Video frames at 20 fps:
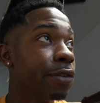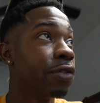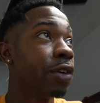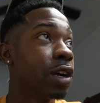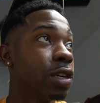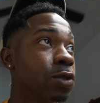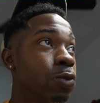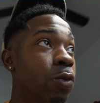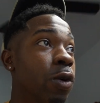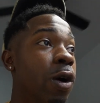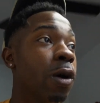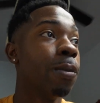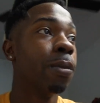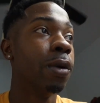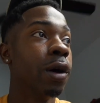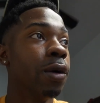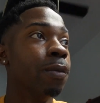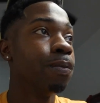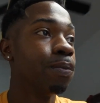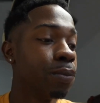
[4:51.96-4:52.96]
the truck as well,
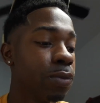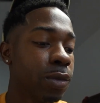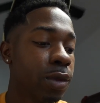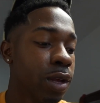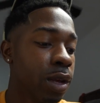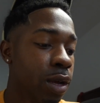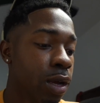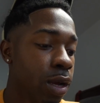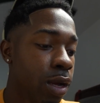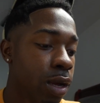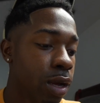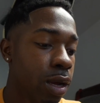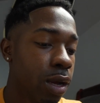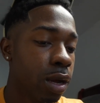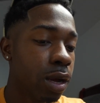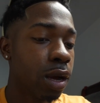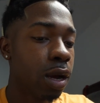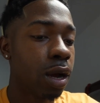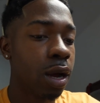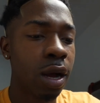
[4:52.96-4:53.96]
but
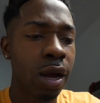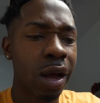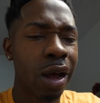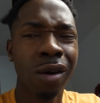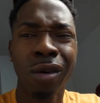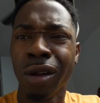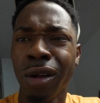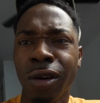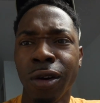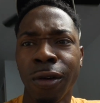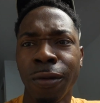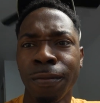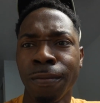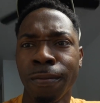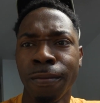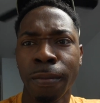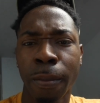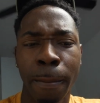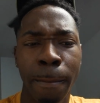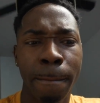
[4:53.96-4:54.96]
I don't know.
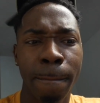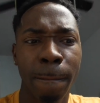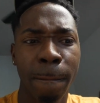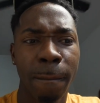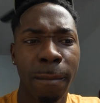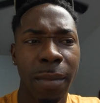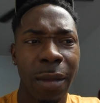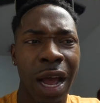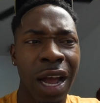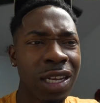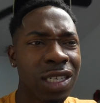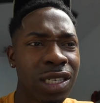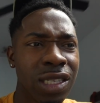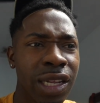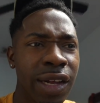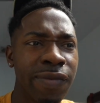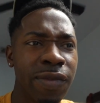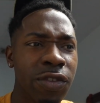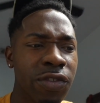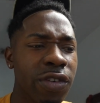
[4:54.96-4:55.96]
I just
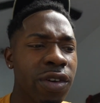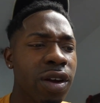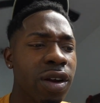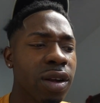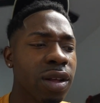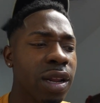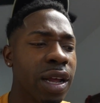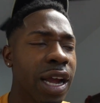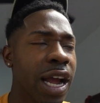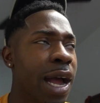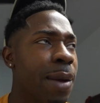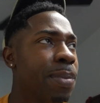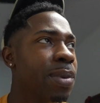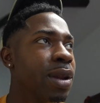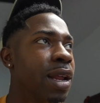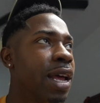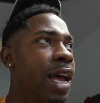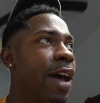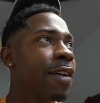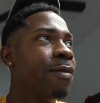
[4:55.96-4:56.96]
love the truck. Like, I've been
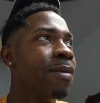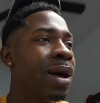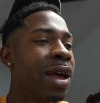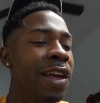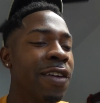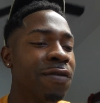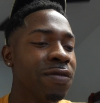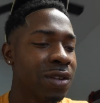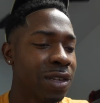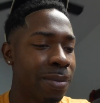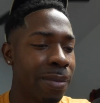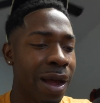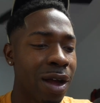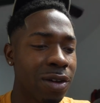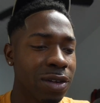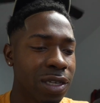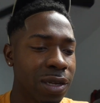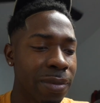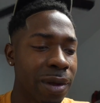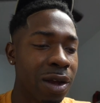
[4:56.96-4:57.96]
having my ifs and
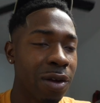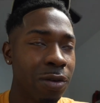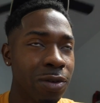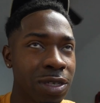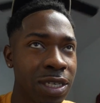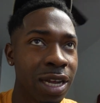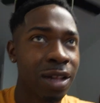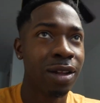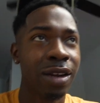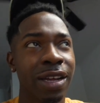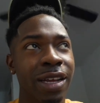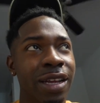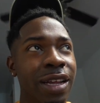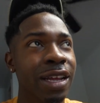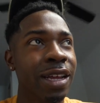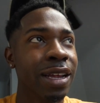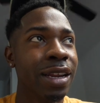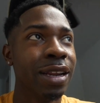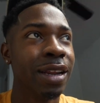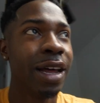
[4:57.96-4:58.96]
buts about selling it,
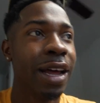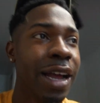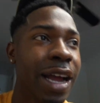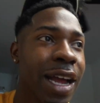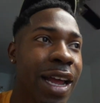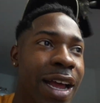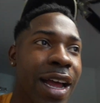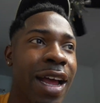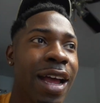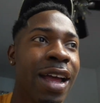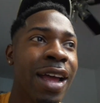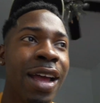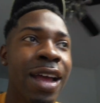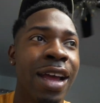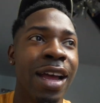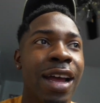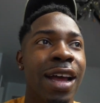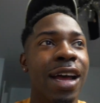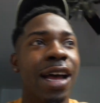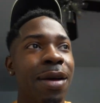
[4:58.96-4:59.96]
and like,
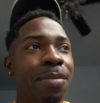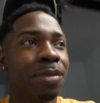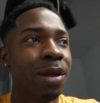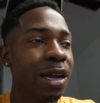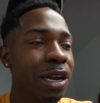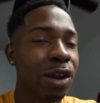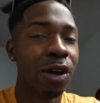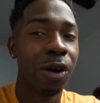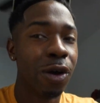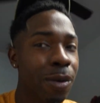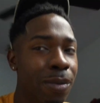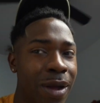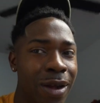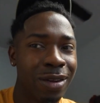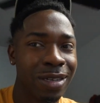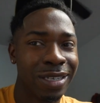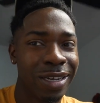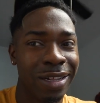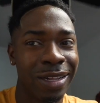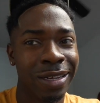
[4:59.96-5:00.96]
I'm like, no, I'm not
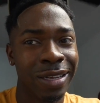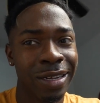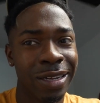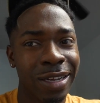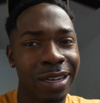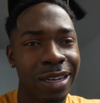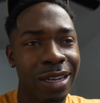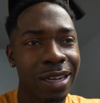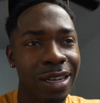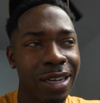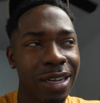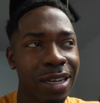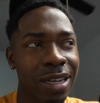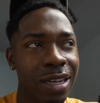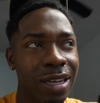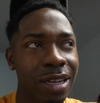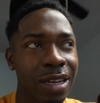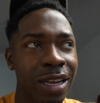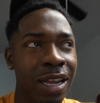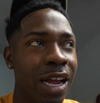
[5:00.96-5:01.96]
gonna sell it.
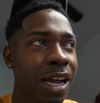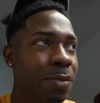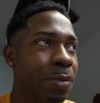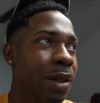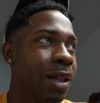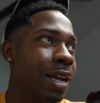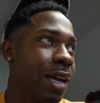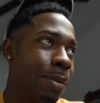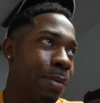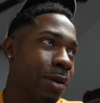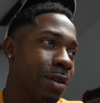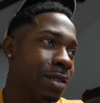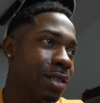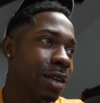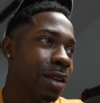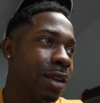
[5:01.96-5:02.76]
Then I'll be like, yeah, I'm gonna sell